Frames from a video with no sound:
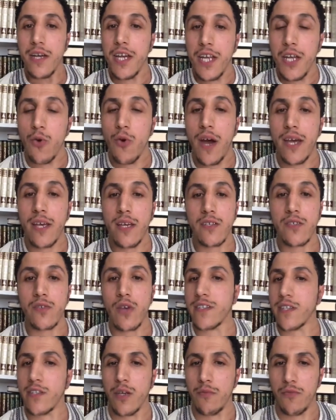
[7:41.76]
Anyway,
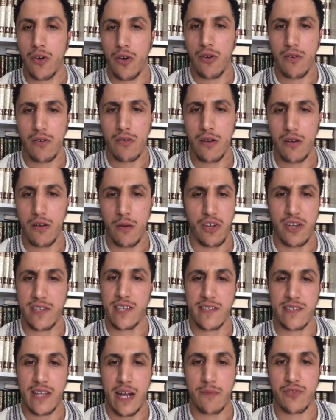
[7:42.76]
so I said him, no, I'm going
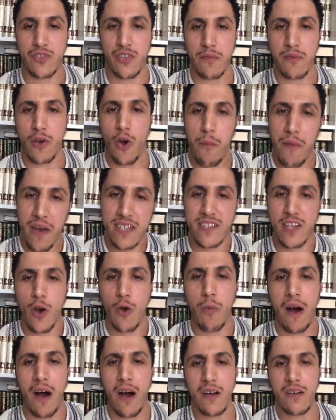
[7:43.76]
to say salam to him. Go make
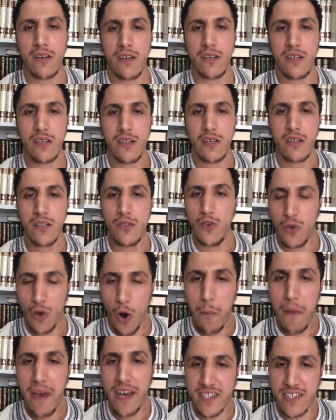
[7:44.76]
tawbah. You
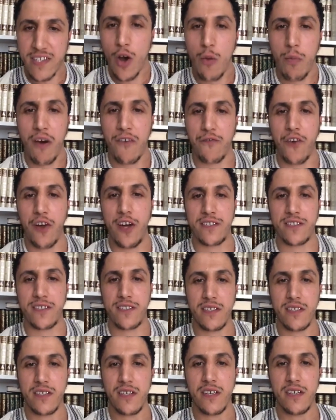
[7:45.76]
go make tawbah
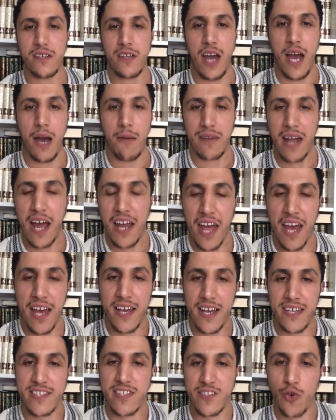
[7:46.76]
first. Now I'm lying
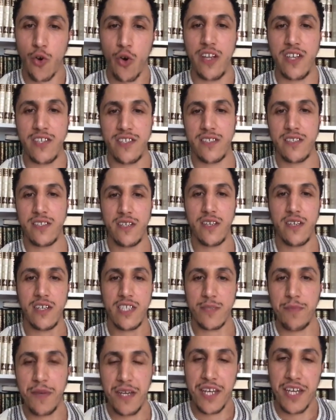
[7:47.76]
against scholars,
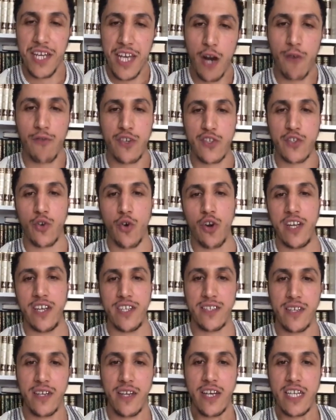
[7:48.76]
speaking ill of the
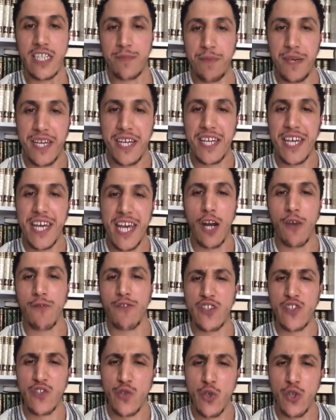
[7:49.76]
scholars, speaking ill
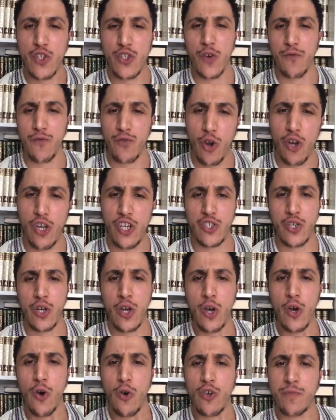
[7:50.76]
of the student of
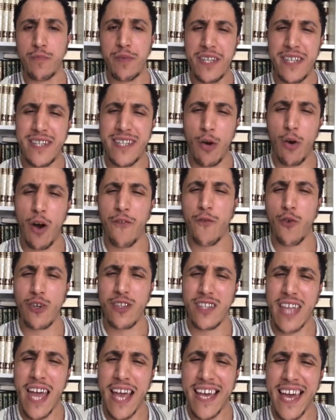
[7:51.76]
knowledge who's been in dawah
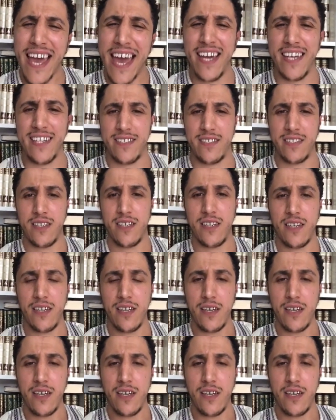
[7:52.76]
for decades.